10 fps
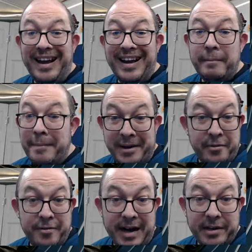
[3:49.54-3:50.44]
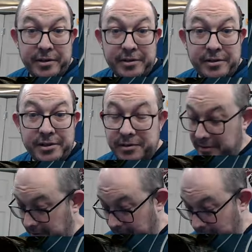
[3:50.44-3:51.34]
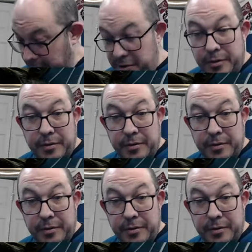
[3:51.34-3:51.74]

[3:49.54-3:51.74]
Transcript: manufacturers, when you do